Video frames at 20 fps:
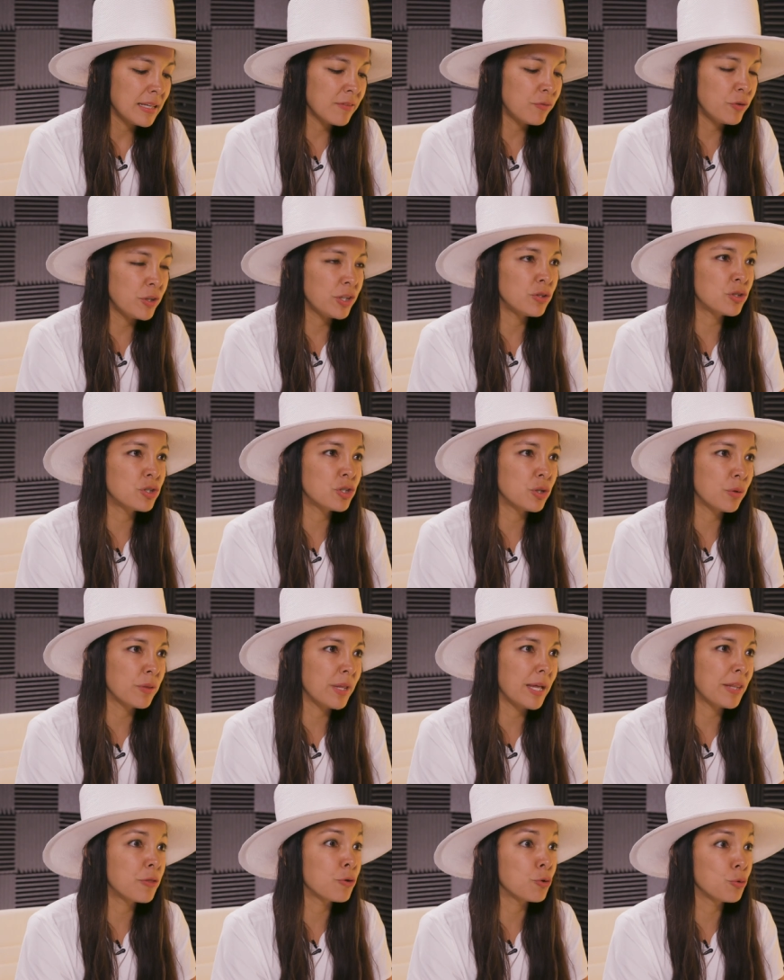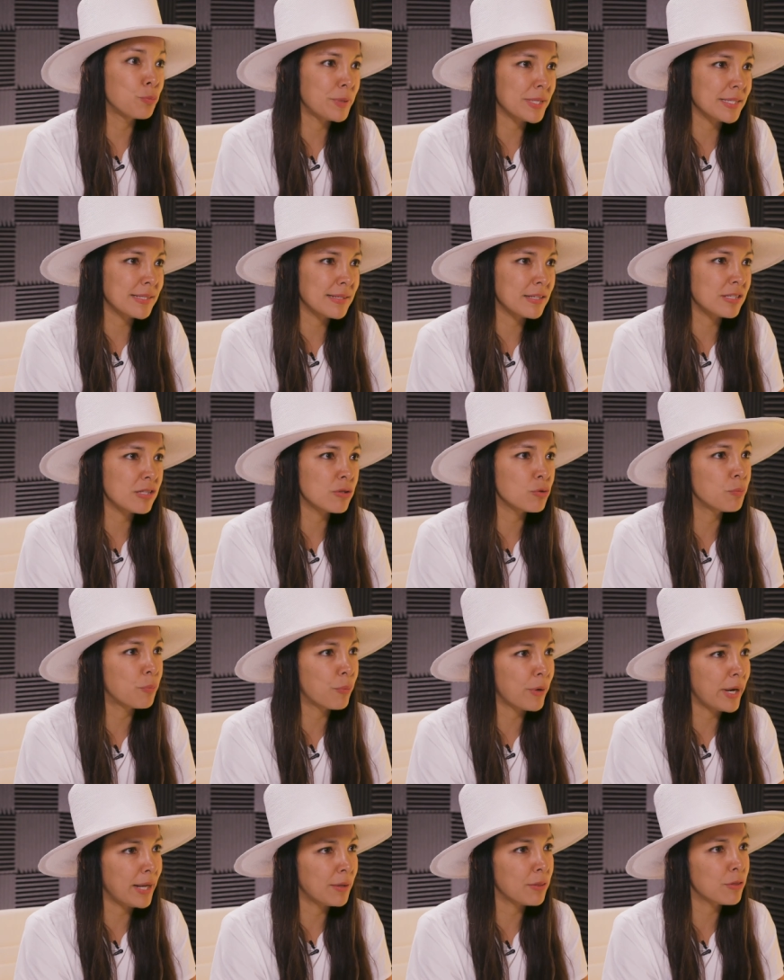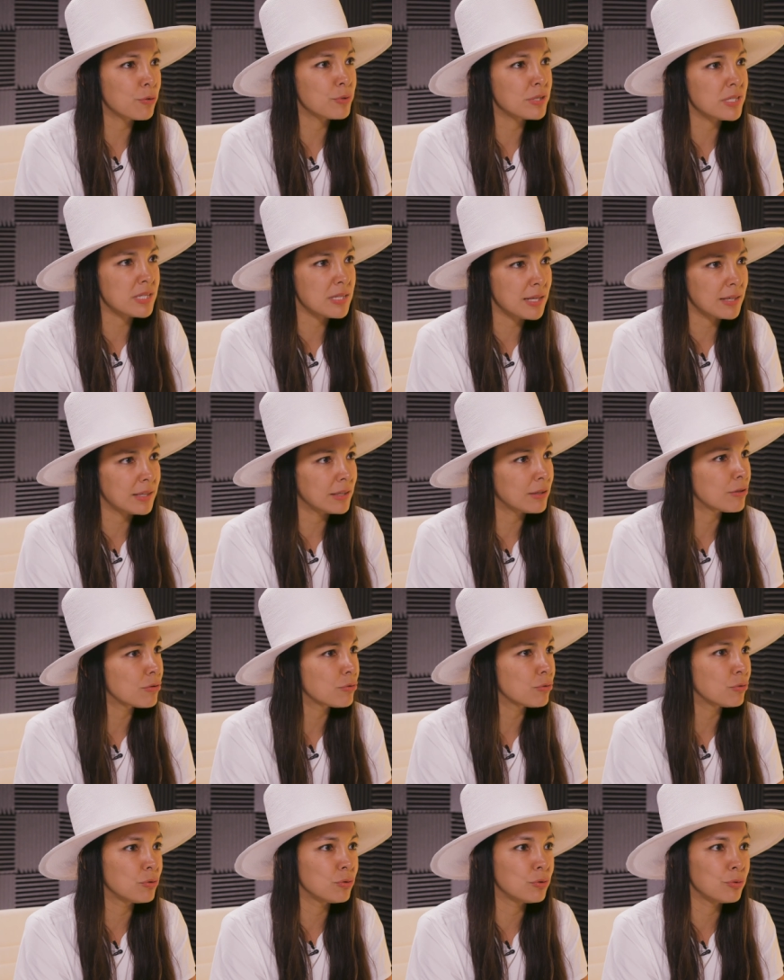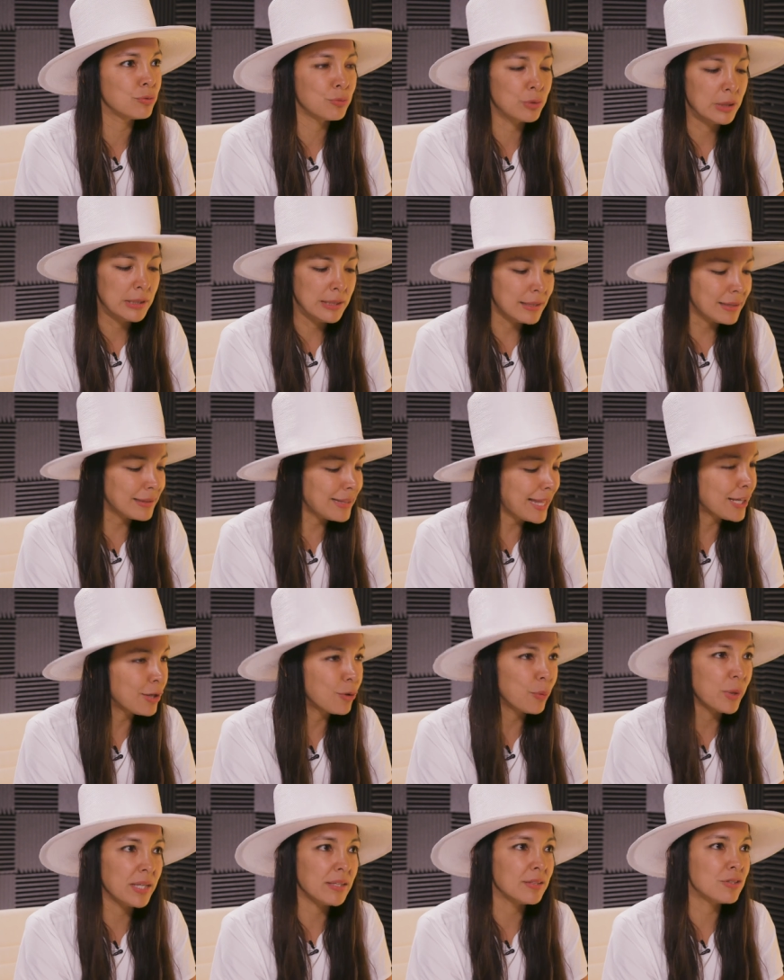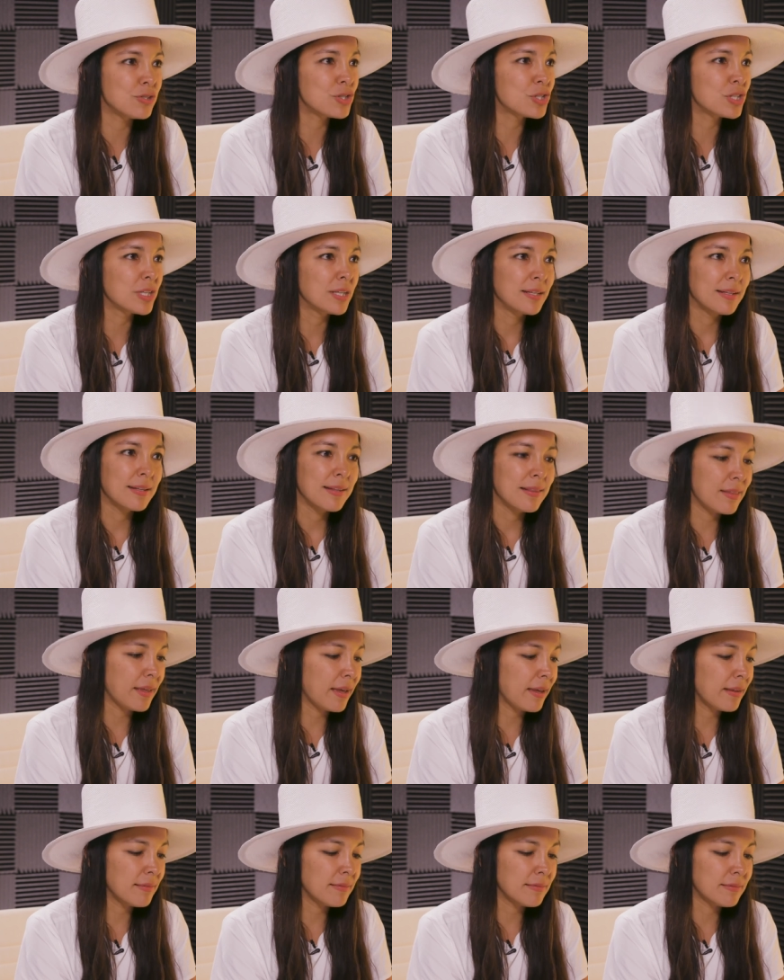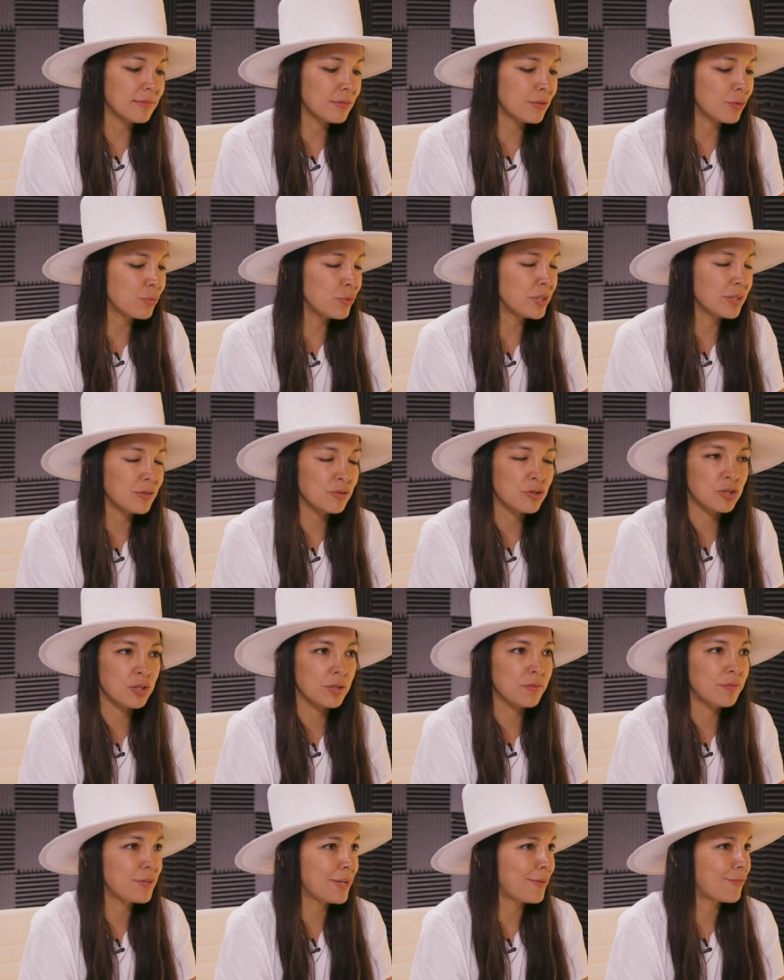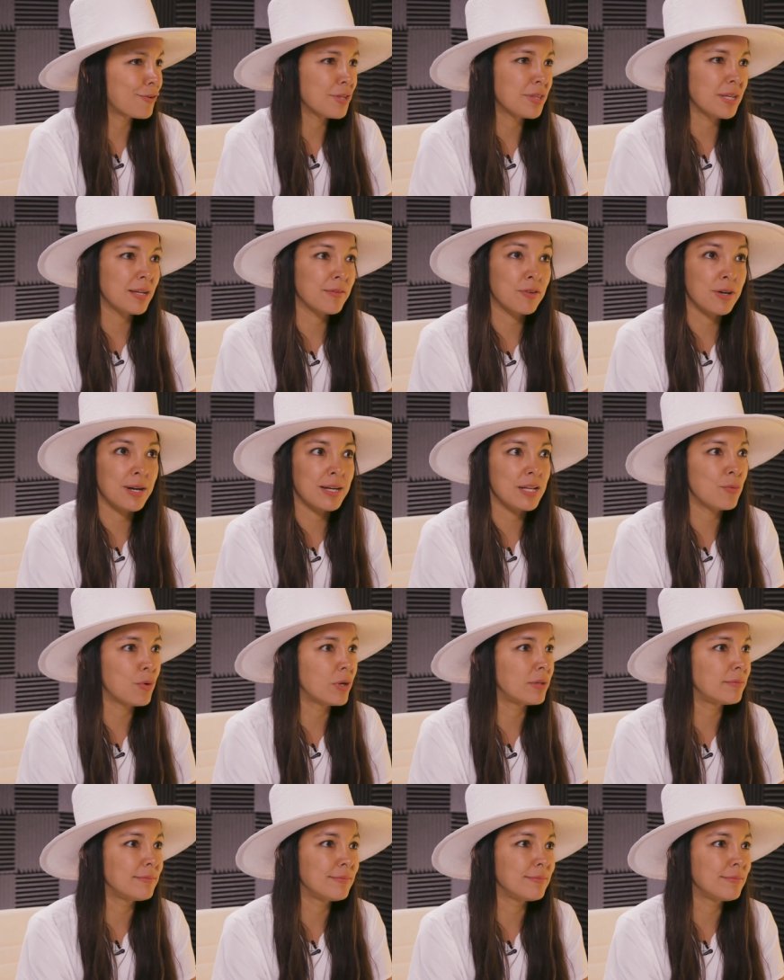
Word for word: if we can show that through business, through brand, through aesthetic, through language, then we can shift everything for anyone.